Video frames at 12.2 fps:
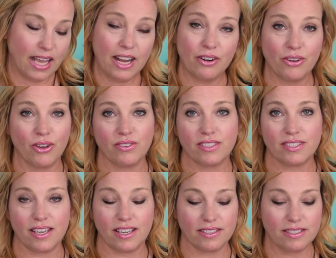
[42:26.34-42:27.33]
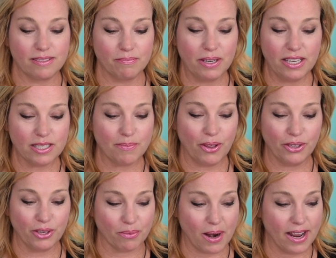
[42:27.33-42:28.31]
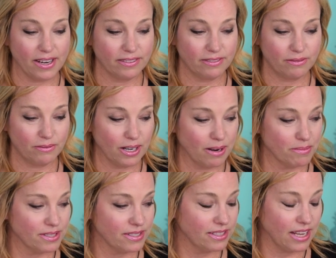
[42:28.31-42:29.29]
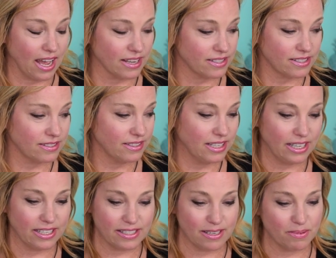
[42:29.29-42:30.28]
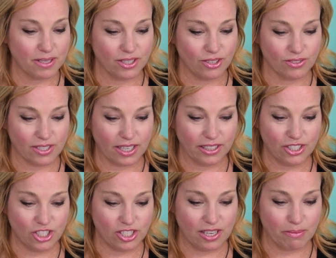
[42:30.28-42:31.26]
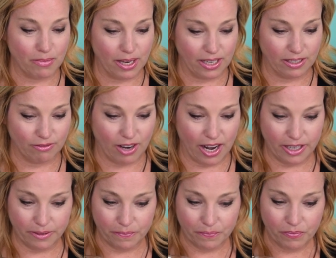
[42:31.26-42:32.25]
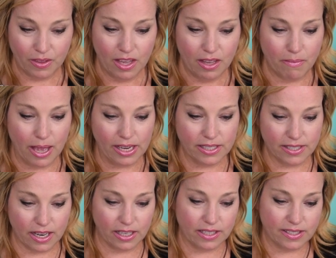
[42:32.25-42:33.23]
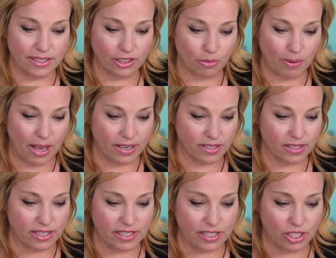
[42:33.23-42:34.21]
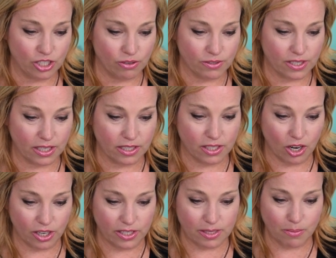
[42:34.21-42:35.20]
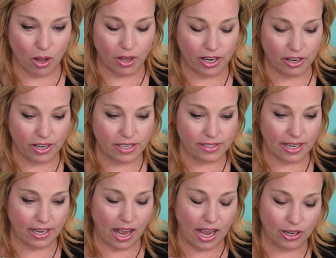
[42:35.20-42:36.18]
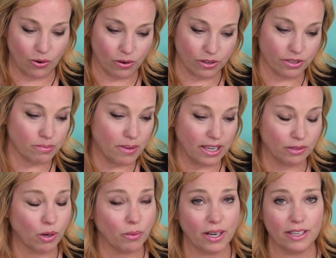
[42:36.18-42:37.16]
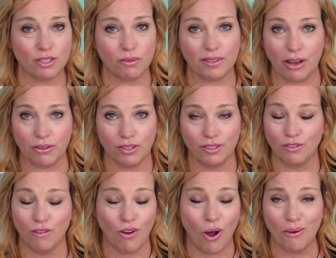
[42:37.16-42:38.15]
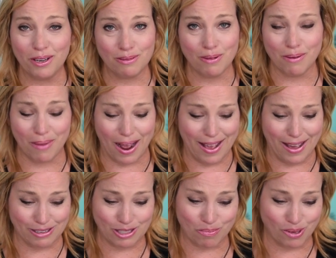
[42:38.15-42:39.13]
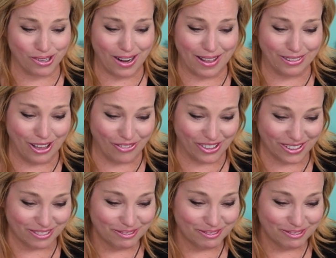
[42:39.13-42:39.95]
don't know these things. But Isabel, you're right. Yes, it is Tipsy Tuesday. Let's just admit it, right? Megan said a concealer pen is easy to use and can target small areas like eye corners. Megan, what would I do without you? You've always been my expert. I love it.